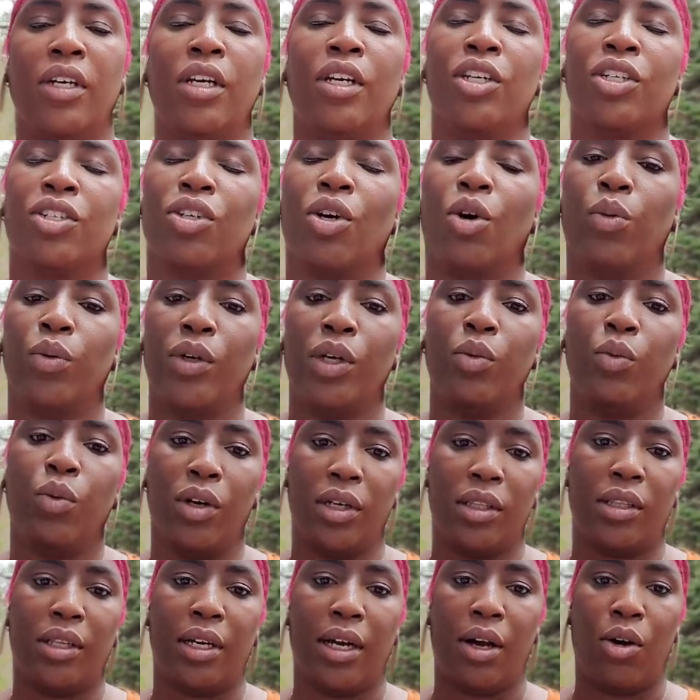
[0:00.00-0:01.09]
So we
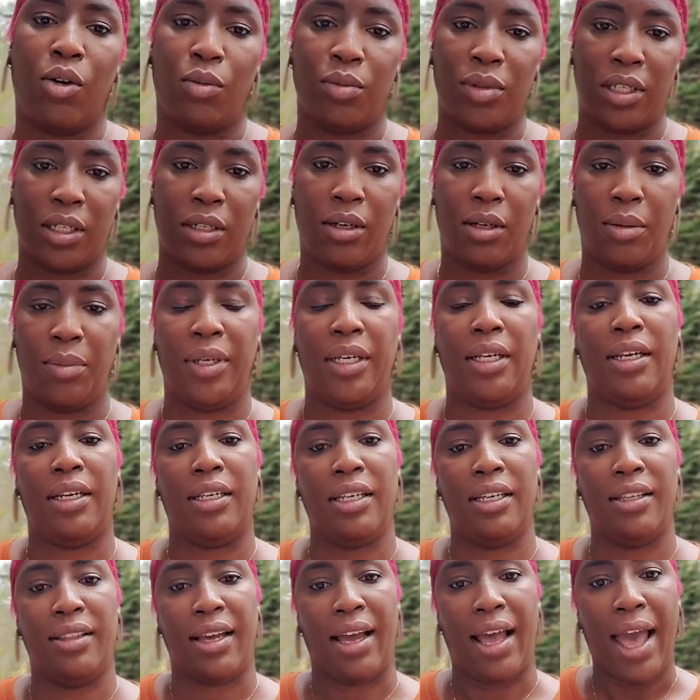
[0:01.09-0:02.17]
want the home to come in
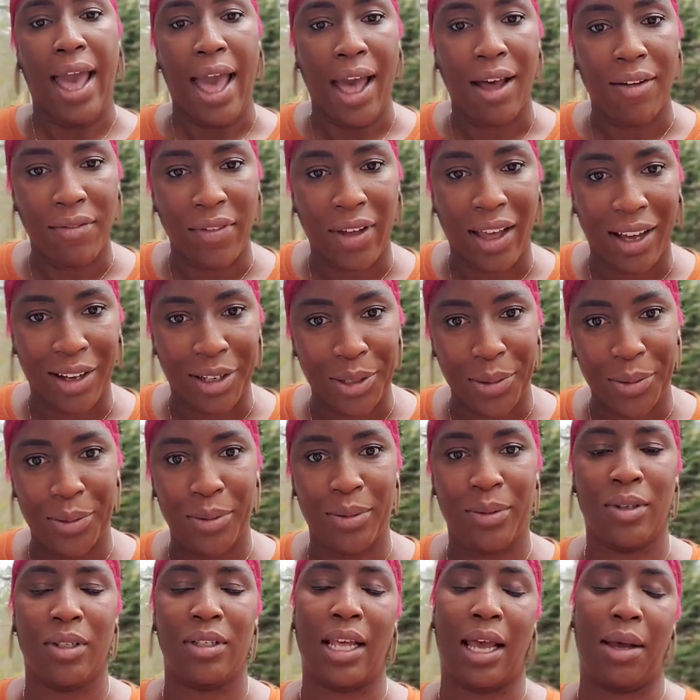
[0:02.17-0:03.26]
either at value,
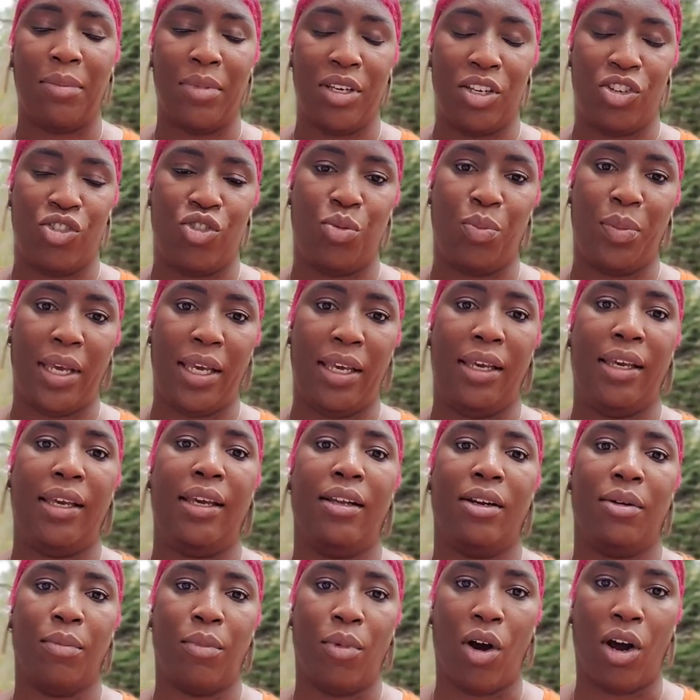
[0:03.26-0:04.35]
that means you
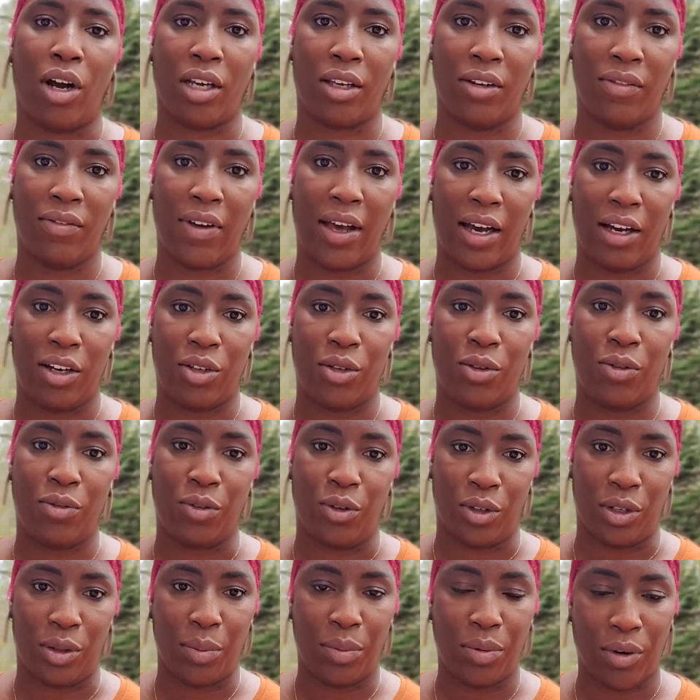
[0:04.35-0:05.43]
paid market value
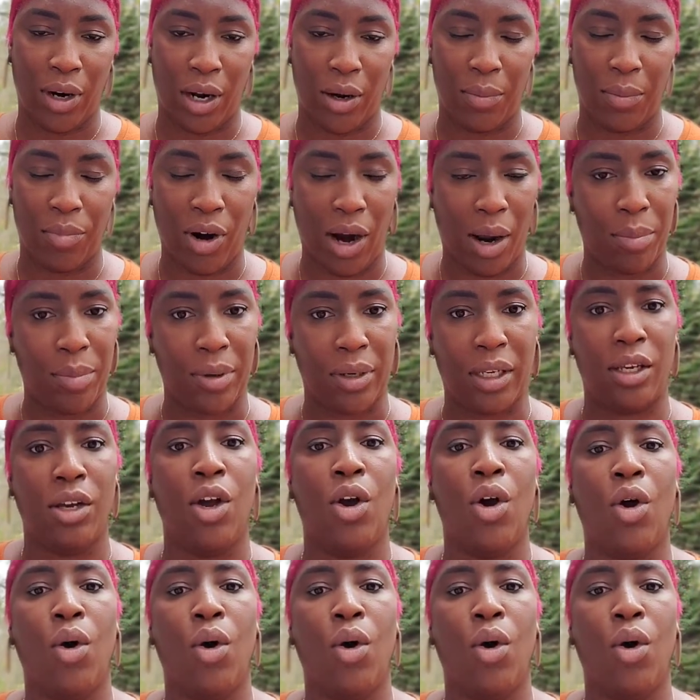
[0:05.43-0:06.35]
for the property,